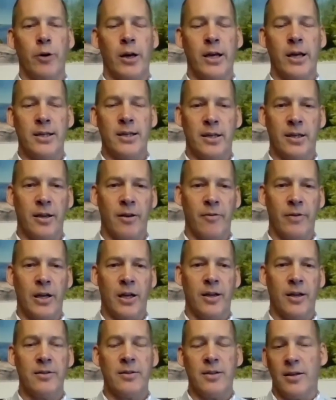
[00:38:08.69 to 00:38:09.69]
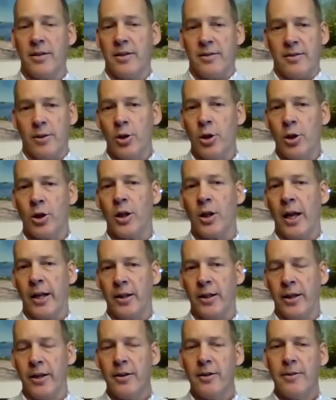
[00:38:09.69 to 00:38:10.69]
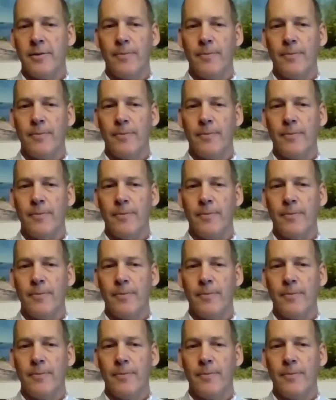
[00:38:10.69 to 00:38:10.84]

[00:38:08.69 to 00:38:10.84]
raising dividends, and does it look likely